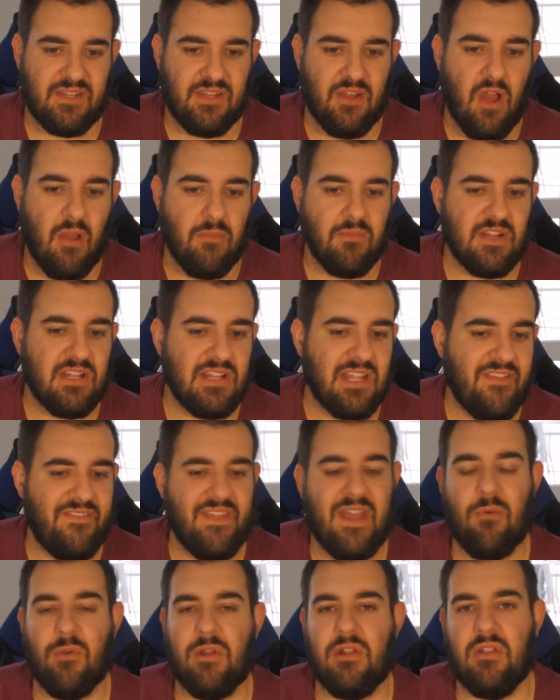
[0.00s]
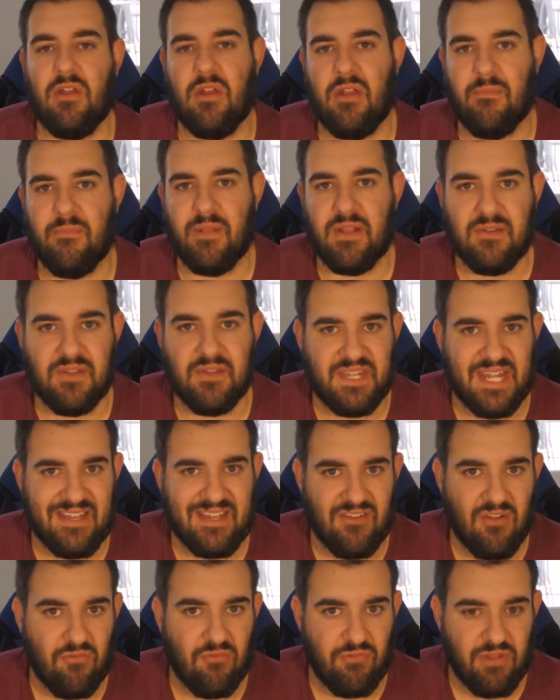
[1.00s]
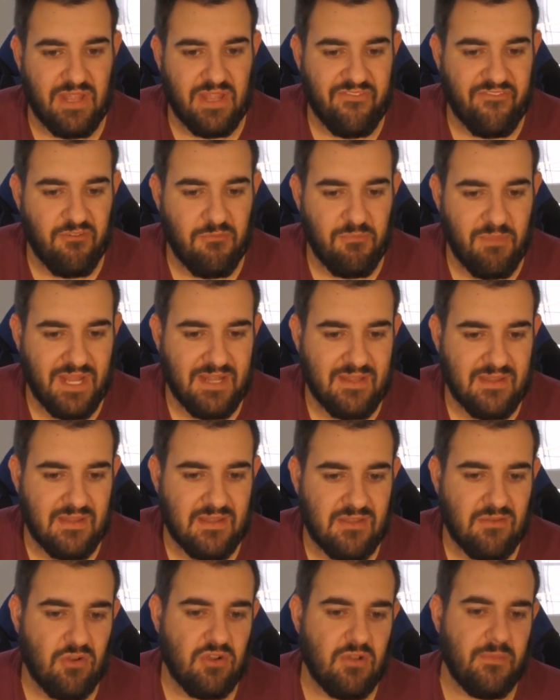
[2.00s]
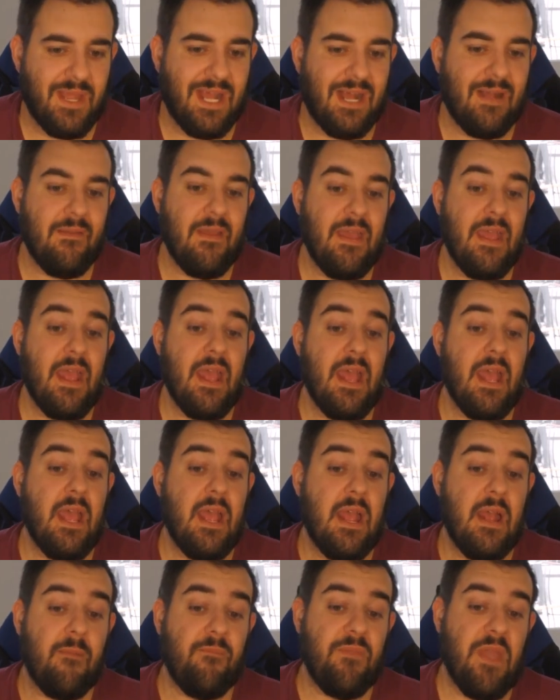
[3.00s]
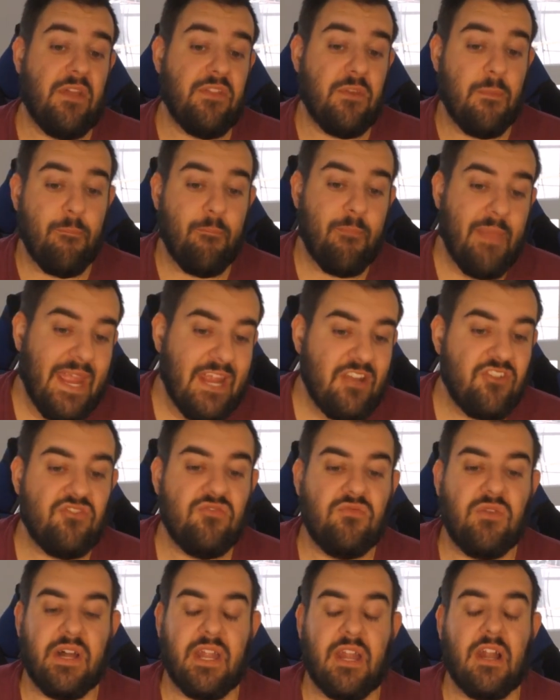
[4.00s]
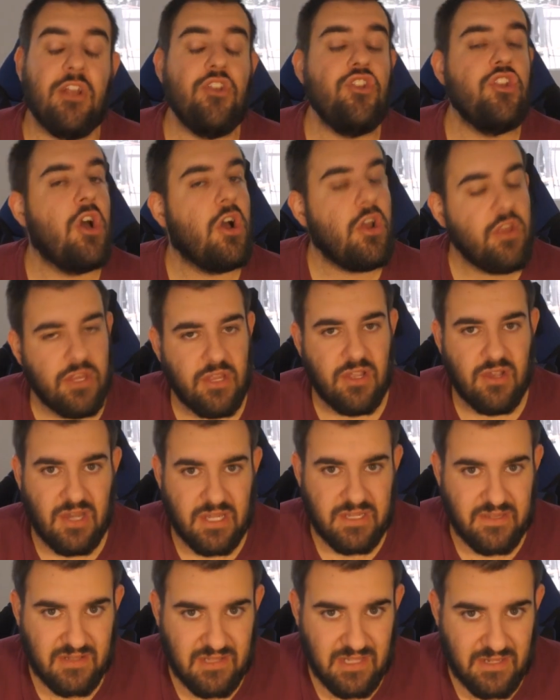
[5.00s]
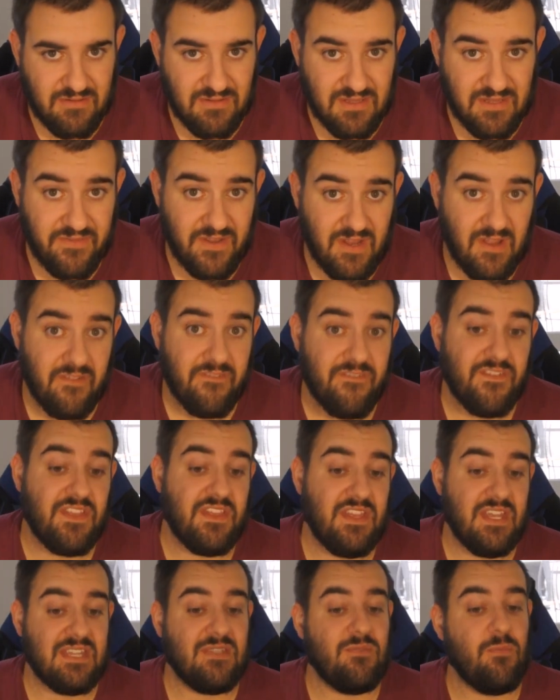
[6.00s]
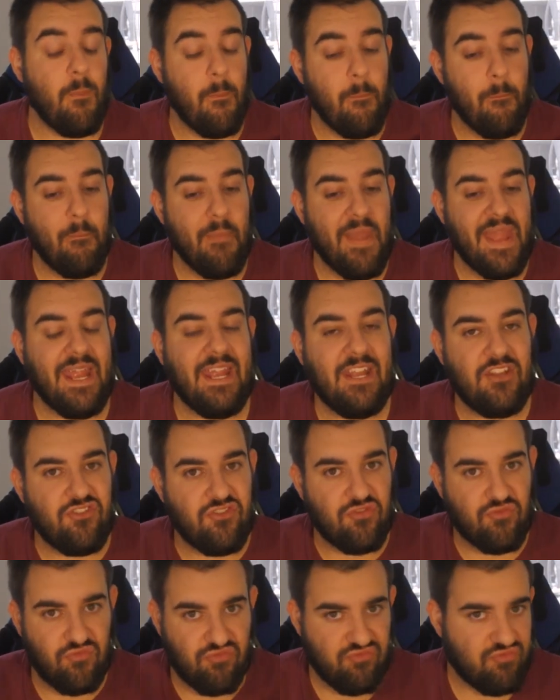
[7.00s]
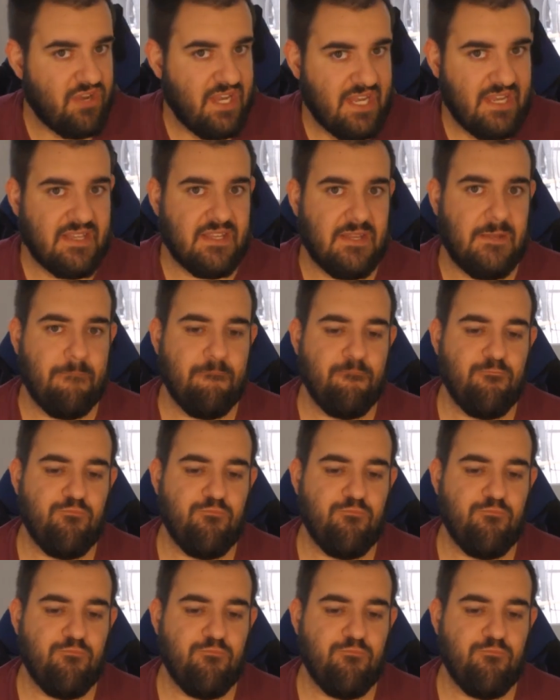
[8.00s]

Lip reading: I'm going to leave that one alone because that's not really for me to talk about. Now, the major one, and I know you guys have clicked on this video for this major reason.